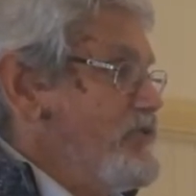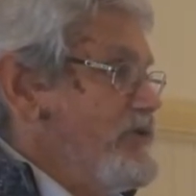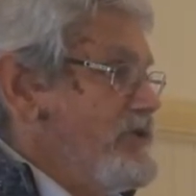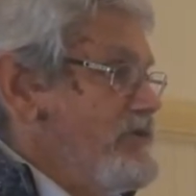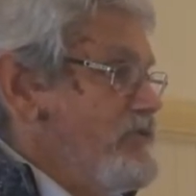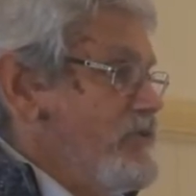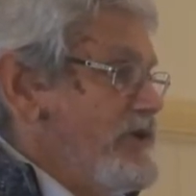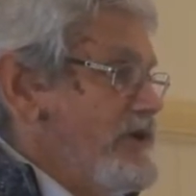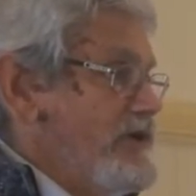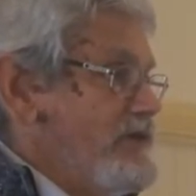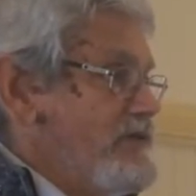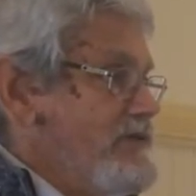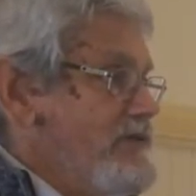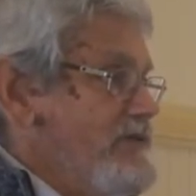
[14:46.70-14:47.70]
12
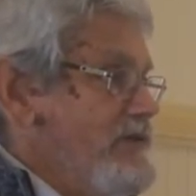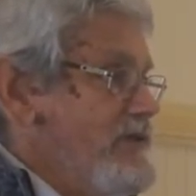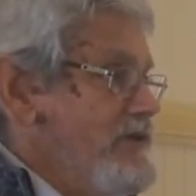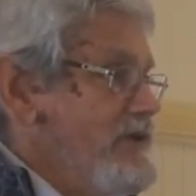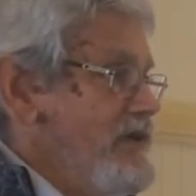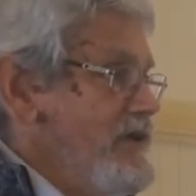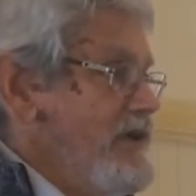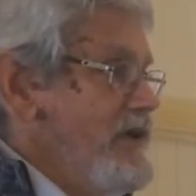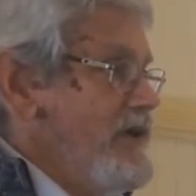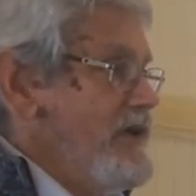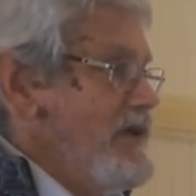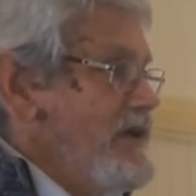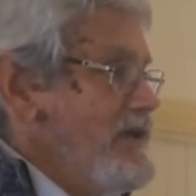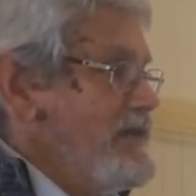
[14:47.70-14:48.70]
weeks.
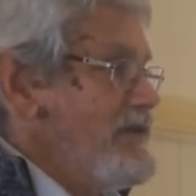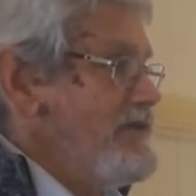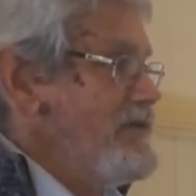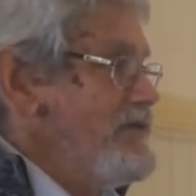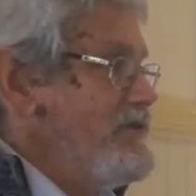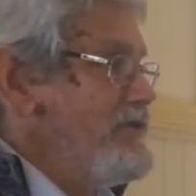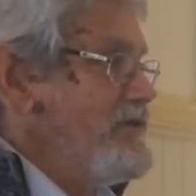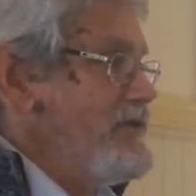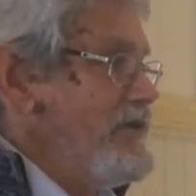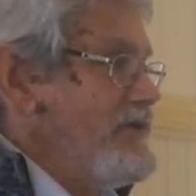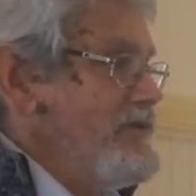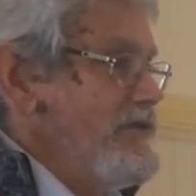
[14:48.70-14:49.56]
This is